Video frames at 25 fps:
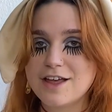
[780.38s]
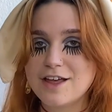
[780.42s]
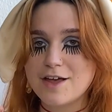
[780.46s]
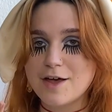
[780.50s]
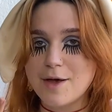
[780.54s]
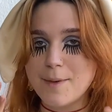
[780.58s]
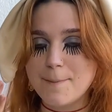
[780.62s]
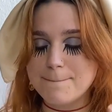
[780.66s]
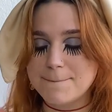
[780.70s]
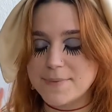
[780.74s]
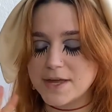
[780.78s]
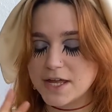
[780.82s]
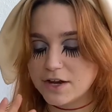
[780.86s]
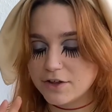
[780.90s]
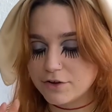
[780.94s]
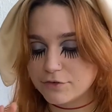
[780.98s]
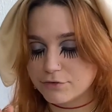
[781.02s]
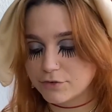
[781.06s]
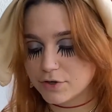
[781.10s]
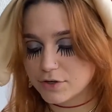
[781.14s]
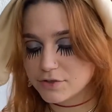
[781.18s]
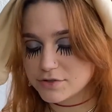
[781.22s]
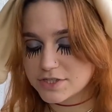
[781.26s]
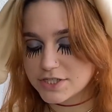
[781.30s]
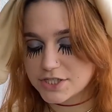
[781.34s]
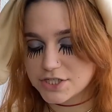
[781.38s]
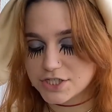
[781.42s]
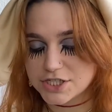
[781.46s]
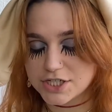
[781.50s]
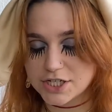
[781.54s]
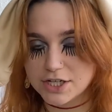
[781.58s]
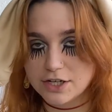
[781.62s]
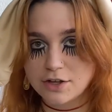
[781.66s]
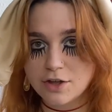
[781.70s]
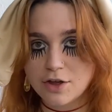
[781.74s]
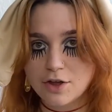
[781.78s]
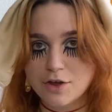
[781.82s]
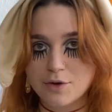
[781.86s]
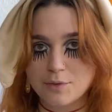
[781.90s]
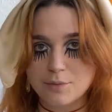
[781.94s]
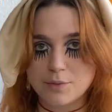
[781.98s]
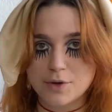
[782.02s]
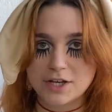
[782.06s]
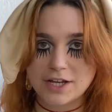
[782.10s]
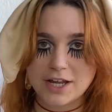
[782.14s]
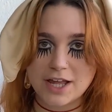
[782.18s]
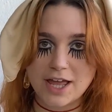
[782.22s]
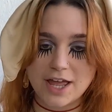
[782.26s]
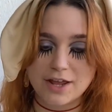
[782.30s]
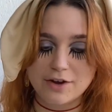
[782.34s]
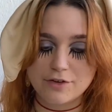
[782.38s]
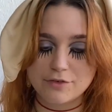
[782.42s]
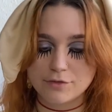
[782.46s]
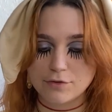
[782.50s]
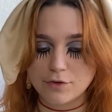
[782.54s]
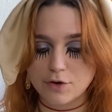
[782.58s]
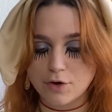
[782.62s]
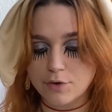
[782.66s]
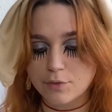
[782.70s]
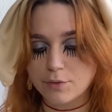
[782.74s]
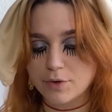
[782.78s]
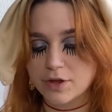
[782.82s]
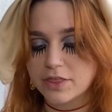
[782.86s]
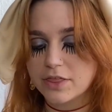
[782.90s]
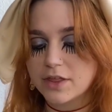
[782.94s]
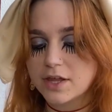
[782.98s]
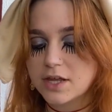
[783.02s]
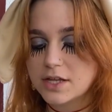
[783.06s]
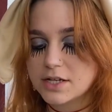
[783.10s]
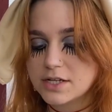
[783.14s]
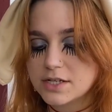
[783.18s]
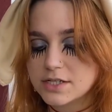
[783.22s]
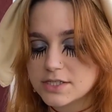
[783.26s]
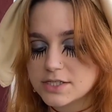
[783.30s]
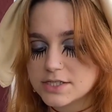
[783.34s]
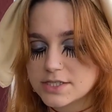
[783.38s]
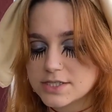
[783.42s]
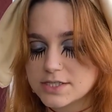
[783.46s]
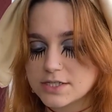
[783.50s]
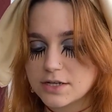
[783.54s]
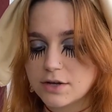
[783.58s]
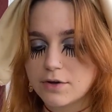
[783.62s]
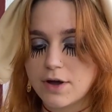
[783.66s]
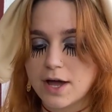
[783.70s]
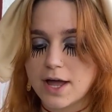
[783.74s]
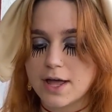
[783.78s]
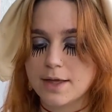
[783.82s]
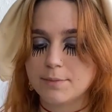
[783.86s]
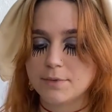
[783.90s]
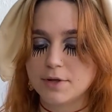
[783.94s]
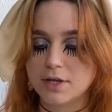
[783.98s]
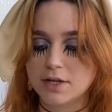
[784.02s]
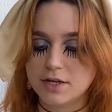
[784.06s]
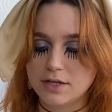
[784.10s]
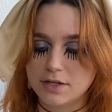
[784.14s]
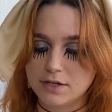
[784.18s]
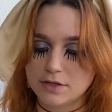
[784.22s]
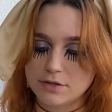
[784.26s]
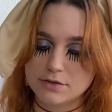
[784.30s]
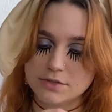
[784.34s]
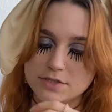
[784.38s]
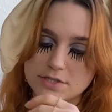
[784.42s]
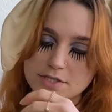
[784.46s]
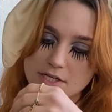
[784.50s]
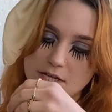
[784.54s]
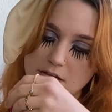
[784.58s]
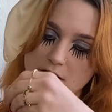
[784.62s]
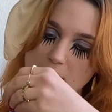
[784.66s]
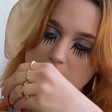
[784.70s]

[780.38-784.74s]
a bit of rosy cheek would kind of go with it. So I'm gonna use